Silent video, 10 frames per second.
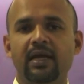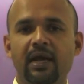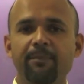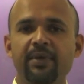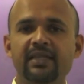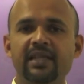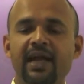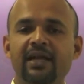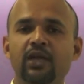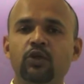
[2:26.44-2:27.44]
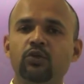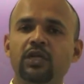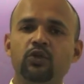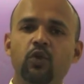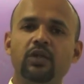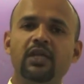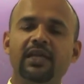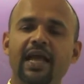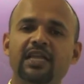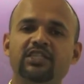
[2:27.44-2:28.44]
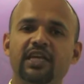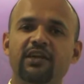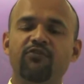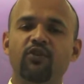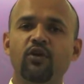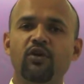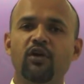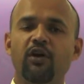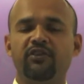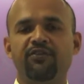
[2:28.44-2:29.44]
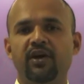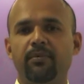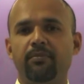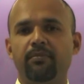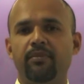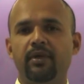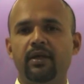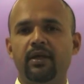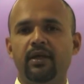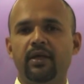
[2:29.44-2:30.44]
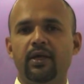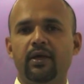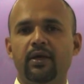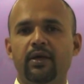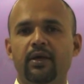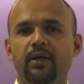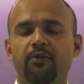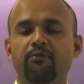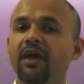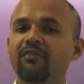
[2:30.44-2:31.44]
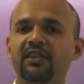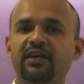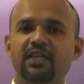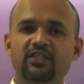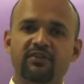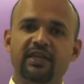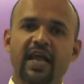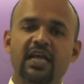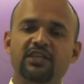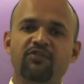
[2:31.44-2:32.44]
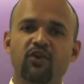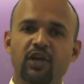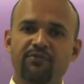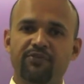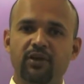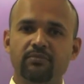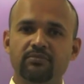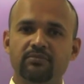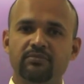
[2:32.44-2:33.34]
Compare that to the total cash inflow of the firm. Where will the rest of the cash inflow come from?